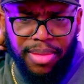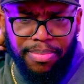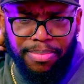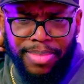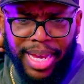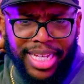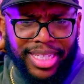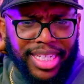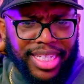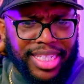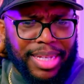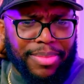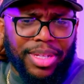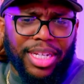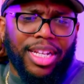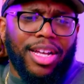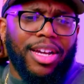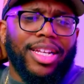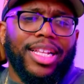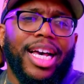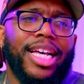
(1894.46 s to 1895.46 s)
basically something
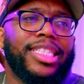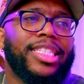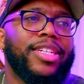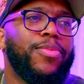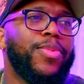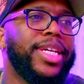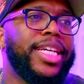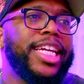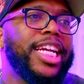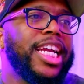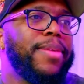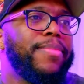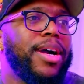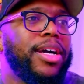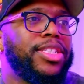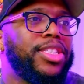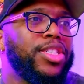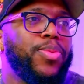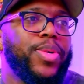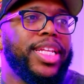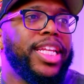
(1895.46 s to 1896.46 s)
along the lines of, we care
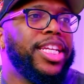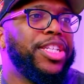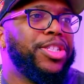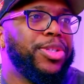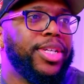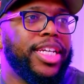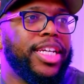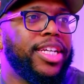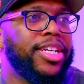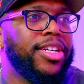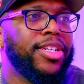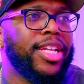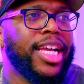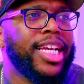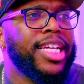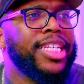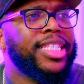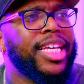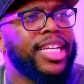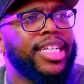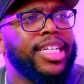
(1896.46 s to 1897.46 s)
about you, we need you here. Like
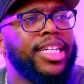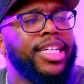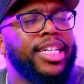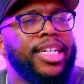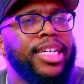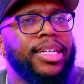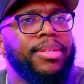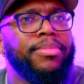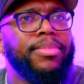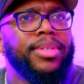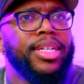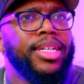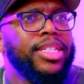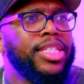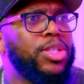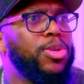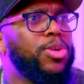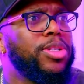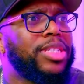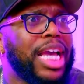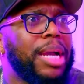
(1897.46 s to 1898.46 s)
it's like a
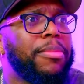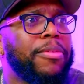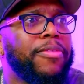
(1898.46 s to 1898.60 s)
suicide